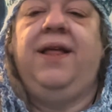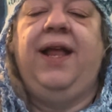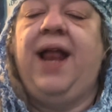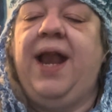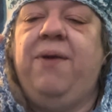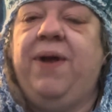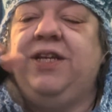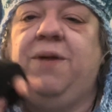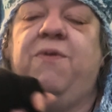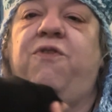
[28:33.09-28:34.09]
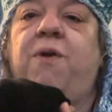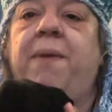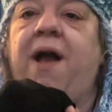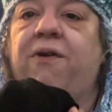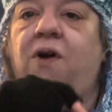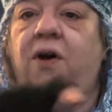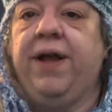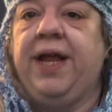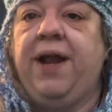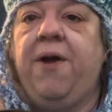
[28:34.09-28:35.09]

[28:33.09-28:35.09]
in any way, shape, or form an alcoholic.